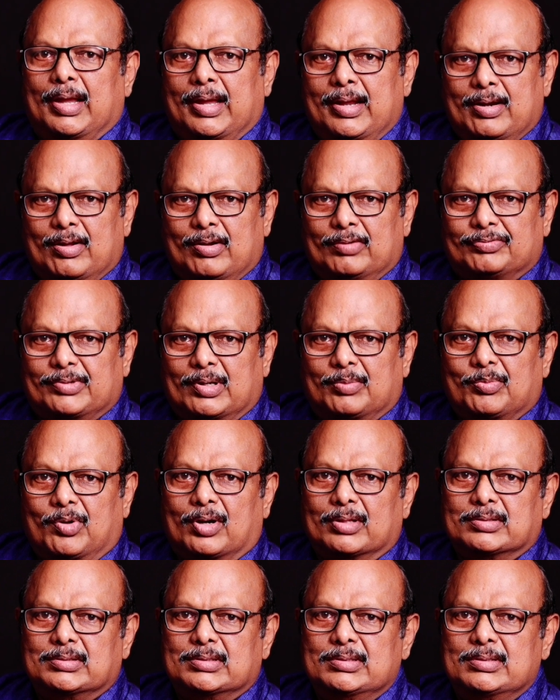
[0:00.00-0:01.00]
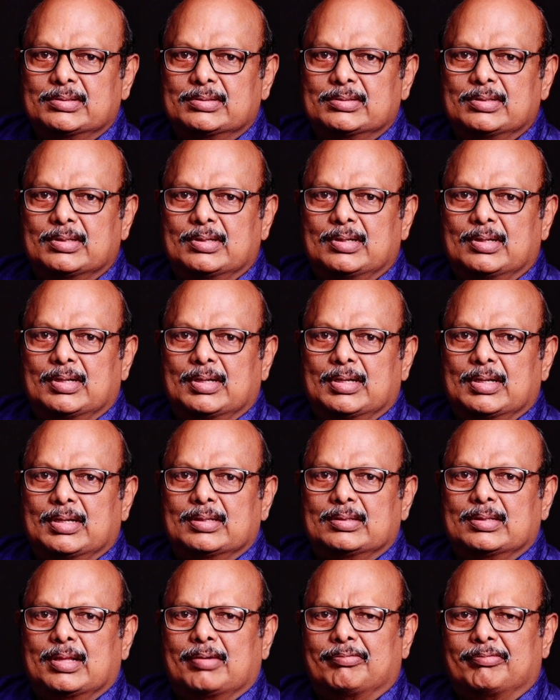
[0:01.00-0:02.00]
In ophthalmology,
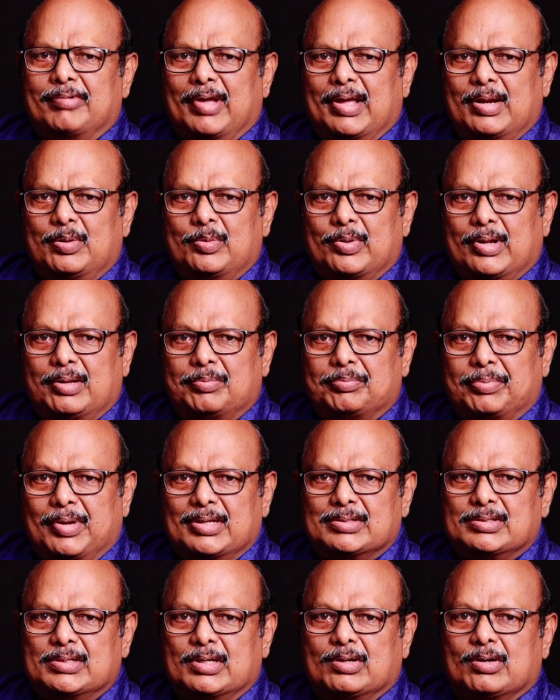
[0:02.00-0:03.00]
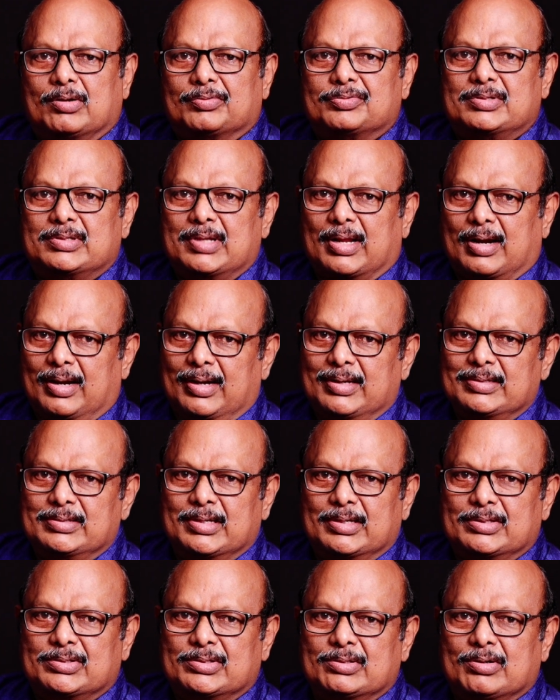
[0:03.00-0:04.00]
the very basic of
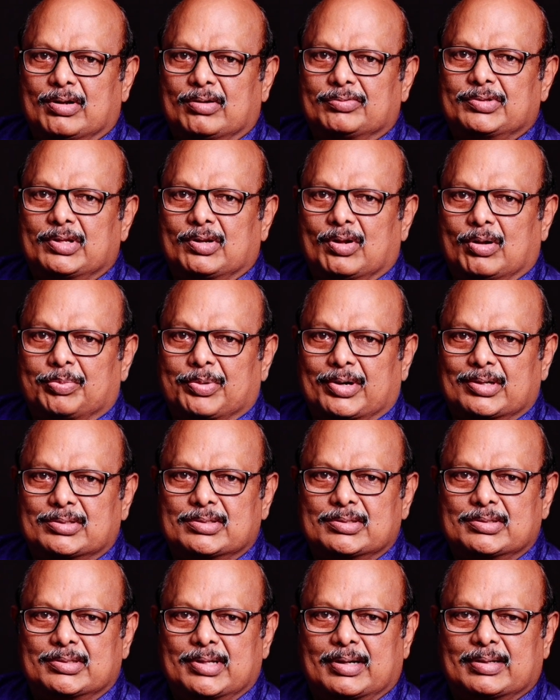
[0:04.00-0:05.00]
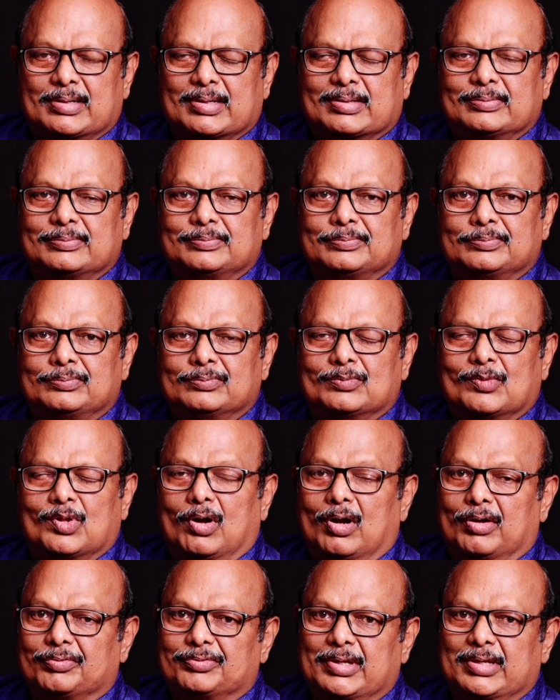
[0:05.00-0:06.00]
sterilization of the operation theatre,
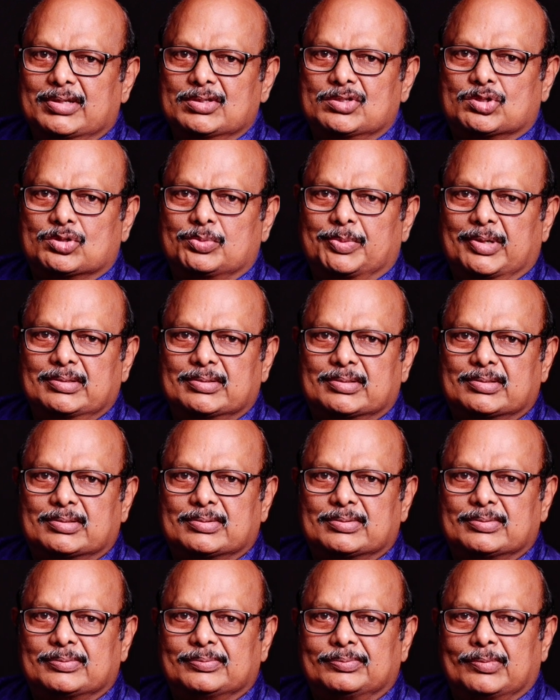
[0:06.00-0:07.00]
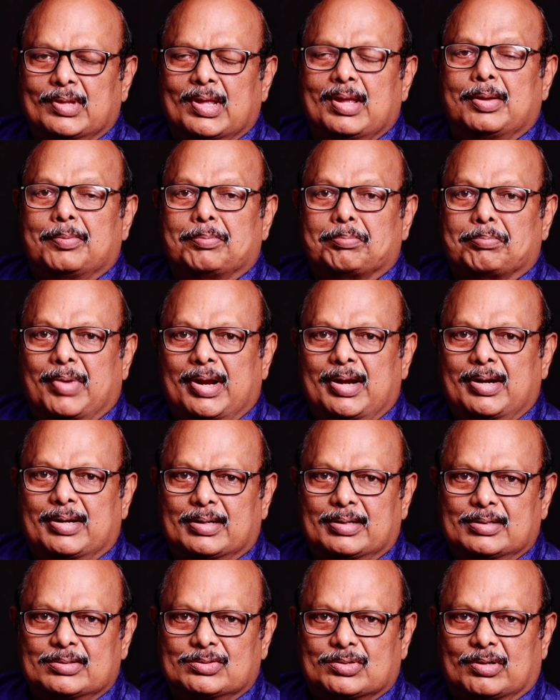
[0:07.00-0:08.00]
of the instruments,
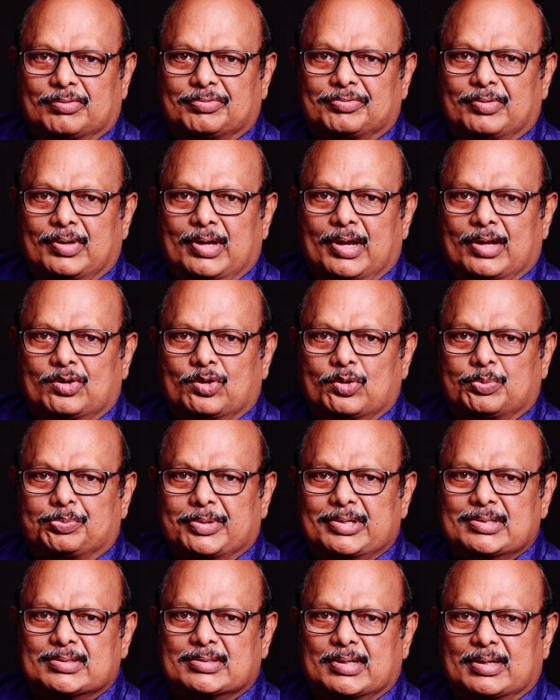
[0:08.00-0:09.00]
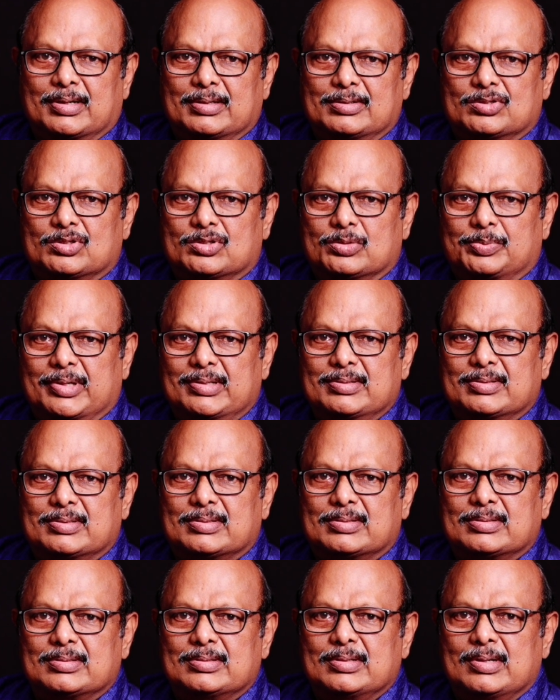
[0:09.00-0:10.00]
maintenance of equipments and
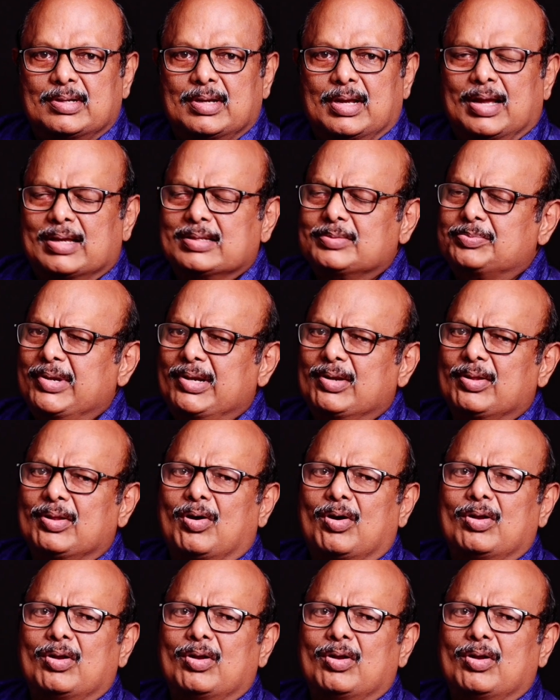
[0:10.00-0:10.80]
instruments has been